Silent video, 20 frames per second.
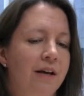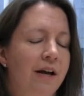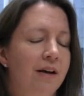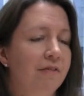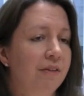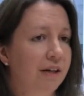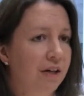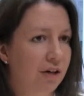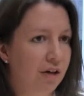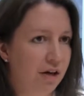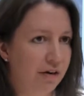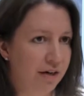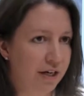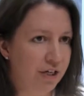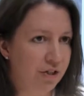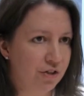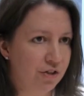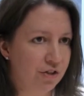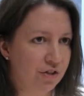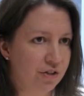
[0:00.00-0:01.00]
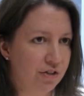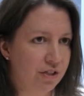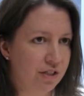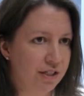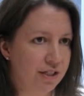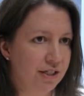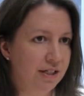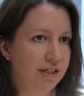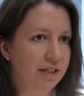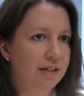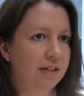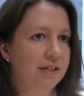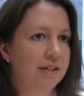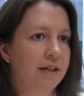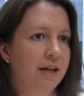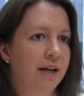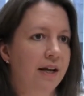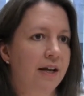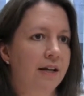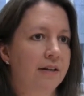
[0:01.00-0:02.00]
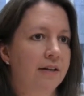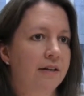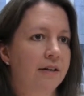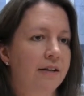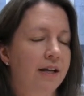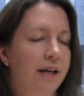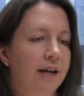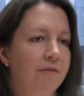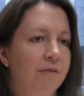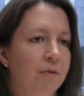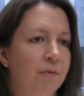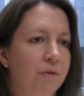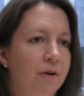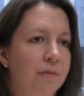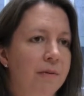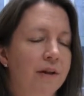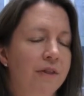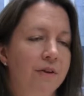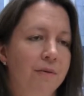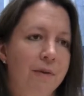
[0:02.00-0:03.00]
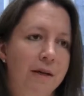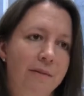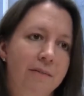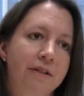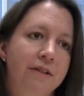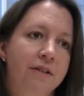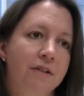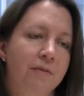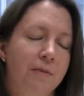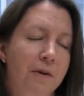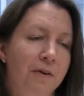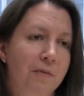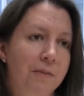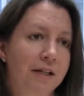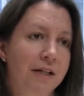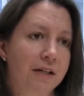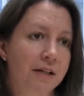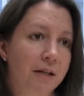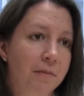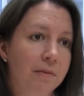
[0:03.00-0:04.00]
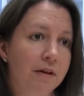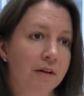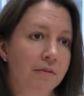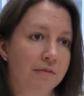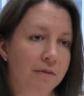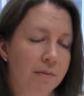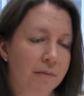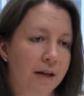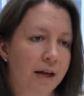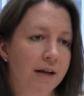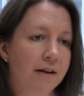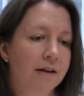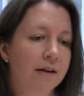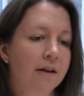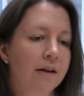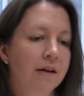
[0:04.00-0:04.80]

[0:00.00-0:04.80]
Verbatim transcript: have like Rh disease and they have to worry about their babies developing anemia from that.